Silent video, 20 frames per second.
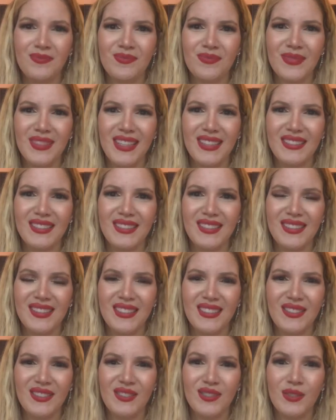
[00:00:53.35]

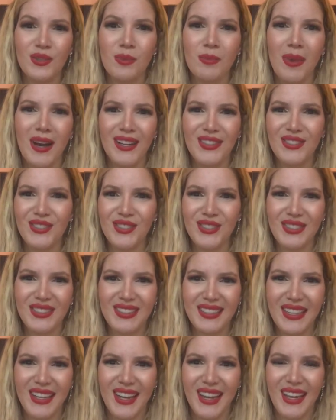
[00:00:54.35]
it's too much to
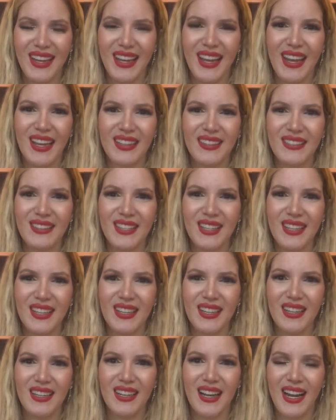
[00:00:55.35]
say, and
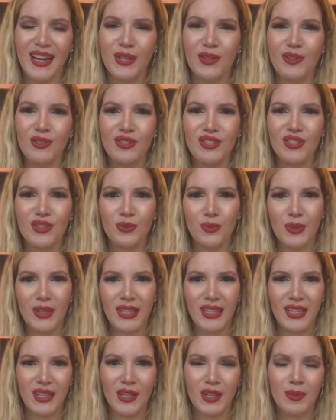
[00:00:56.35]
I know she's
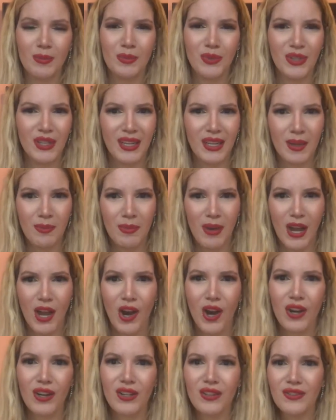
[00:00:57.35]
working on putting a
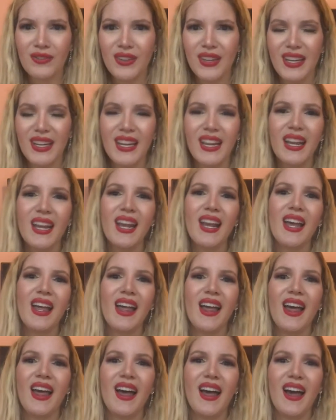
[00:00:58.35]
biography.
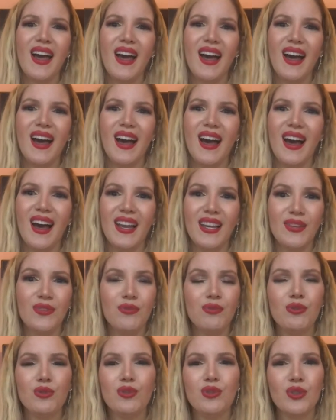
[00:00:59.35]

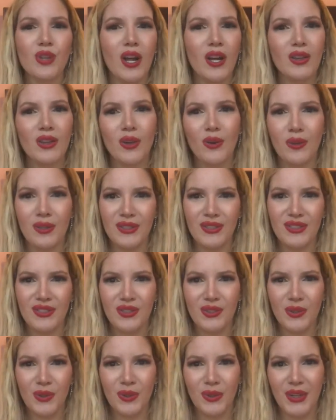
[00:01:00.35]
If you do not know her
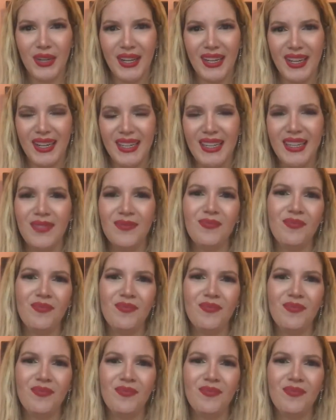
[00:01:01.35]
story,